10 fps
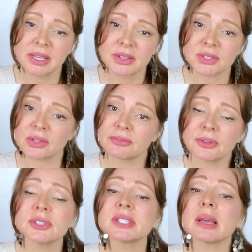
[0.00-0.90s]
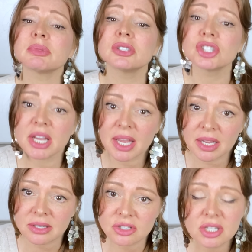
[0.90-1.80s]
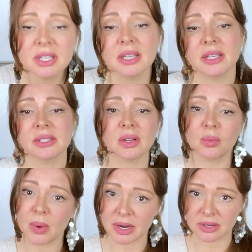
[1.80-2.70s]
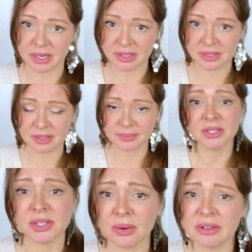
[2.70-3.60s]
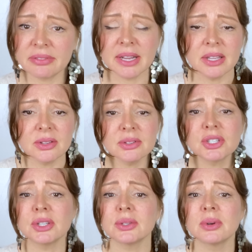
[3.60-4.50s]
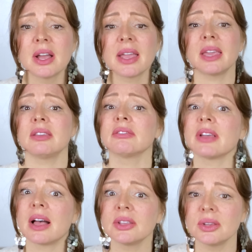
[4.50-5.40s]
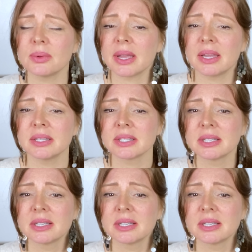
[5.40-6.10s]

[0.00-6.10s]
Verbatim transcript: So the first step to change is awareness. So I invite you to evaluate